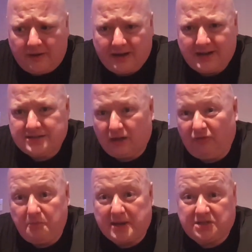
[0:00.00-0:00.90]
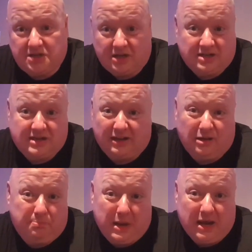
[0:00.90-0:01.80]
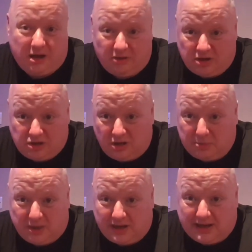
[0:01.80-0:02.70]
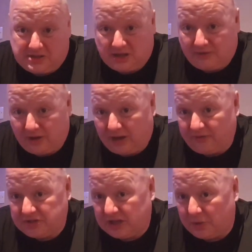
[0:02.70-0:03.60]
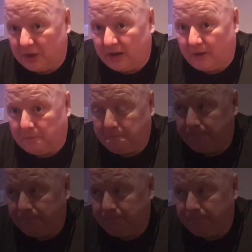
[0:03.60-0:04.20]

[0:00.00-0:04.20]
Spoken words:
Get yourself a mess tin, a standard burner and a cheap bit of gas and have a laugh and see how you get on.